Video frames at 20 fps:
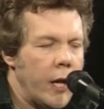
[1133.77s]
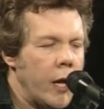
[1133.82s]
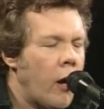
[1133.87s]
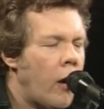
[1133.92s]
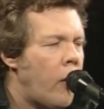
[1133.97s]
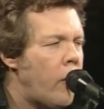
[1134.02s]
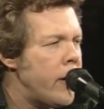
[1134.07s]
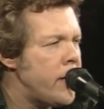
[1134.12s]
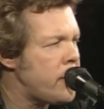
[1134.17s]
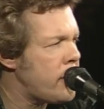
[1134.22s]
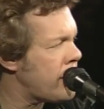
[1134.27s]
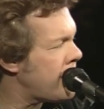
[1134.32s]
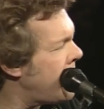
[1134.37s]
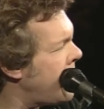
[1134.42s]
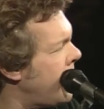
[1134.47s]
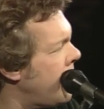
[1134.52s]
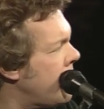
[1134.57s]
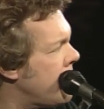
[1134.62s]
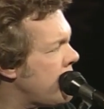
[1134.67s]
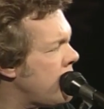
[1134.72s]
He always
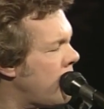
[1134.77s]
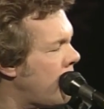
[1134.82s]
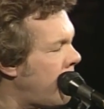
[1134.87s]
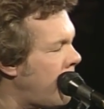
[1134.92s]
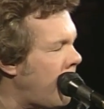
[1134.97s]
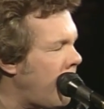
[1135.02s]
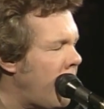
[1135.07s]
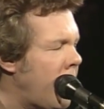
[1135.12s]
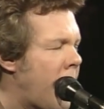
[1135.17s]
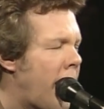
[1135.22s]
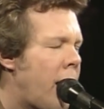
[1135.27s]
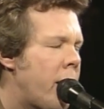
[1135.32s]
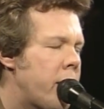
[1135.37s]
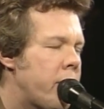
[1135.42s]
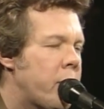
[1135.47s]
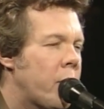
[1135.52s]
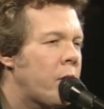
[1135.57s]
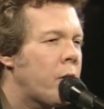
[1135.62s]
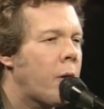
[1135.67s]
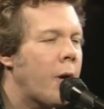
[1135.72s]
sang his heart out
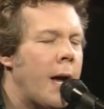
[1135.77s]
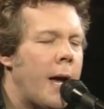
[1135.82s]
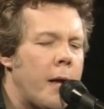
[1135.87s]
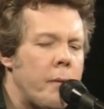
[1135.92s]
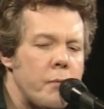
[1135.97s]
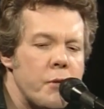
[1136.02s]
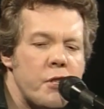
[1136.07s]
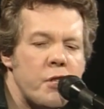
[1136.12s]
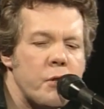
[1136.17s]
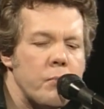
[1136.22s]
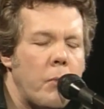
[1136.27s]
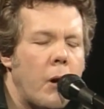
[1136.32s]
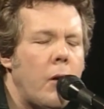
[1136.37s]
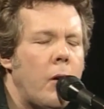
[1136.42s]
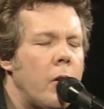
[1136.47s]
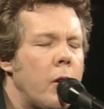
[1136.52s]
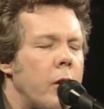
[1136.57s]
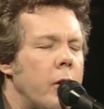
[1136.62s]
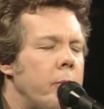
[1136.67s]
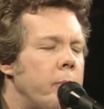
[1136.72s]
if the crowd was
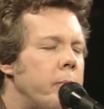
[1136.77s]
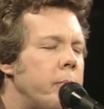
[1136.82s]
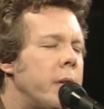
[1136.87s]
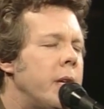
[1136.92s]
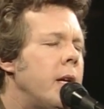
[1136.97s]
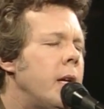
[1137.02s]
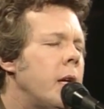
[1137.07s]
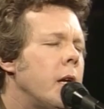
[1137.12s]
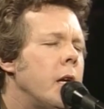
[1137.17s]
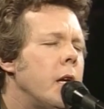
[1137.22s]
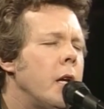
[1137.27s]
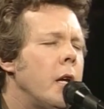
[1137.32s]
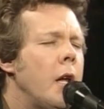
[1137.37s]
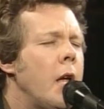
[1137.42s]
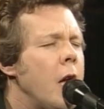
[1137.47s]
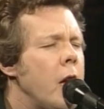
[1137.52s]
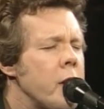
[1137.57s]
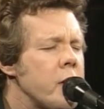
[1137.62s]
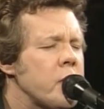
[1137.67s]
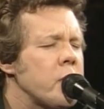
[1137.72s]
small or big,
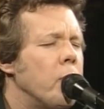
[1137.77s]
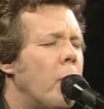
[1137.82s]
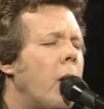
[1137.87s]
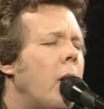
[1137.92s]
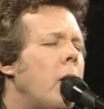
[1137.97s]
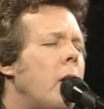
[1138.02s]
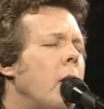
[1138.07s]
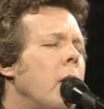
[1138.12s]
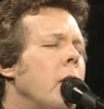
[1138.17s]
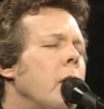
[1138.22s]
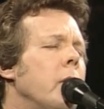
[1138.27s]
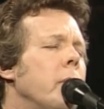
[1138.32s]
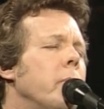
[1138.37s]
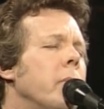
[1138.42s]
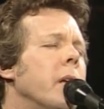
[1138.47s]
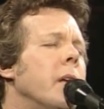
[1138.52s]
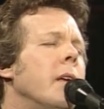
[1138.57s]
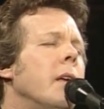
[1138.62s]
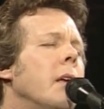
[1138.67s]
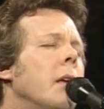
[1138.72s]
small or
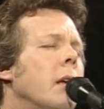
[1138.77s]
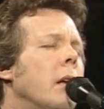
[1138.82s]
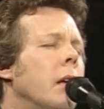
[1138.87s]
big.